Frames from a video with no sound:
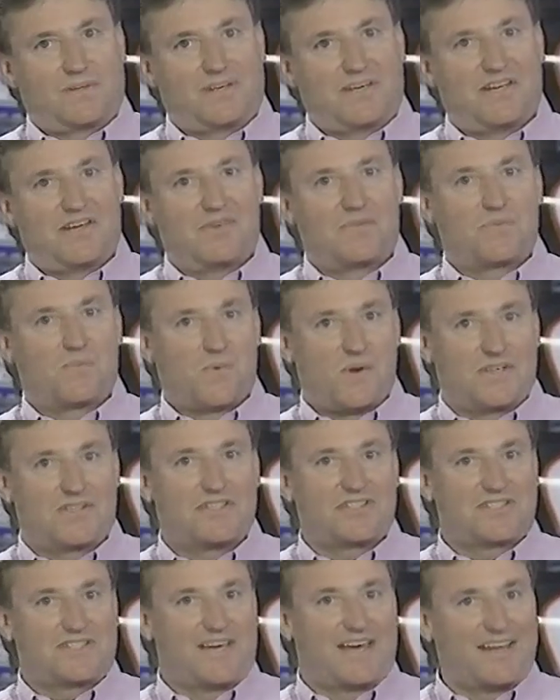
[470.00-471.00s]
In
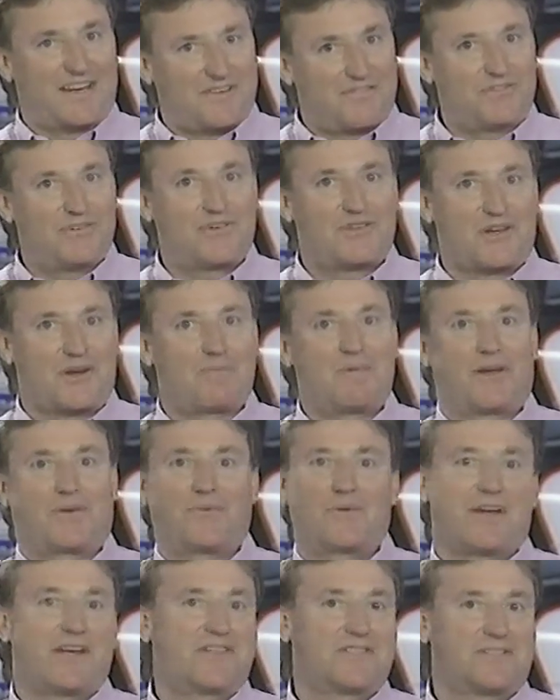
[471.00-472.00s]
which side? If you're talking about
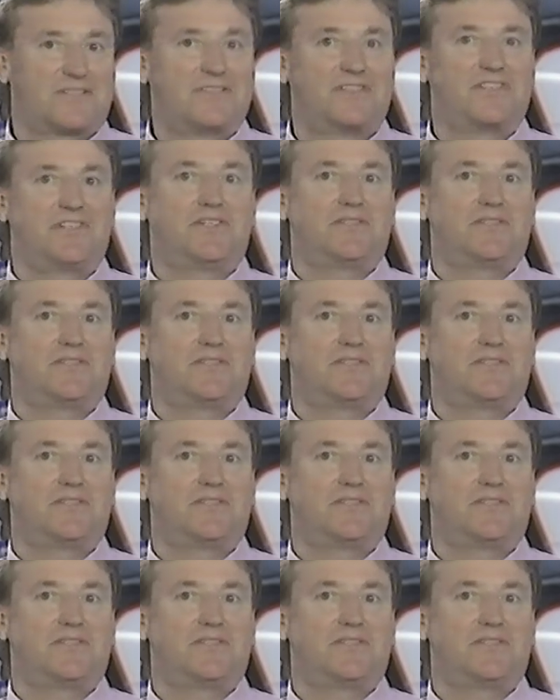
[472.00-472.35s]
racing,